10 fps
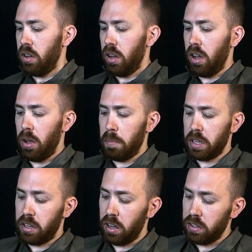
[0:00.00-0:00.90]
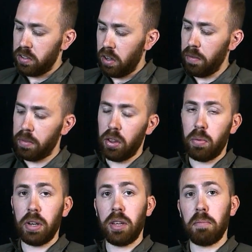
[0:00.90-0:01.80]
Because of the
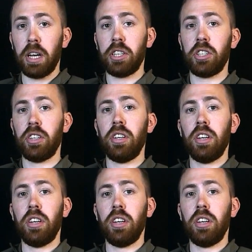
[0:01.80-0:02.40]
3D mesh,